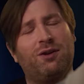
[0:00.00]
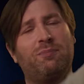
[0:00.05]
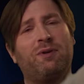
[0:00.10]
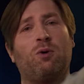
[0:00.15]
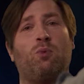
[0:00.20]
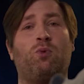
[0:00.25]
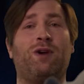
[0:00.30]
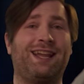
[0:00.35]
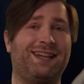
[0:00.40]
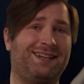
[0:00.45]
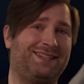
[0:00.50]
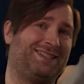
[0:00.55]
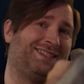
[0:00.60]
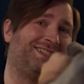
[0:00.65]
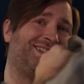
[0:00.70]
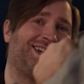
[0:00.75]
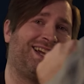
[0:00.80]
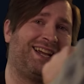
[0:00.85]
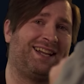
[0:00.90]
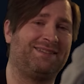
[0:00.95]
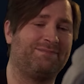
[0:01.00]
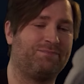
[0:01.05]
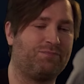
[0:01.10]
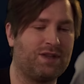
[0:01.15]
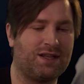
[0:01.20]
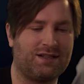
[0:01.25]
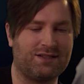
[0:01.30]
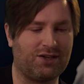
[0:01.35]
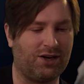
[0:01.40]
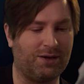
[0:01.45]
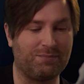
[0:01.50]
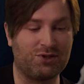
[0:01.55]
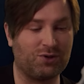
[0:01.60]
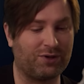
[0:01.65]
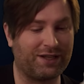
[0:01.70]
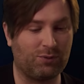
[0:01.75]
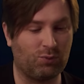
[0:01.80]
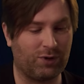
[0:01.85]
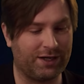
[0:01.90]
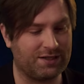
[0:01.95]
all got a bit weird today. Sorry,
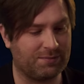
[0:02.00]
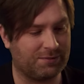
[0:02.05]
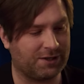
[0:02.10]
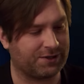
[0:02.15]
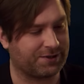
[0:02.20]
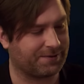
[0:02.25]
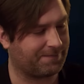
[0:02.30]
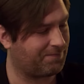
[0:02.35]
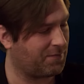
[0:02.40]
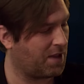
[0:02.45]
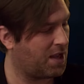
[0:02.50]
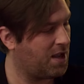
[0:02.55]
I'm talking way too much.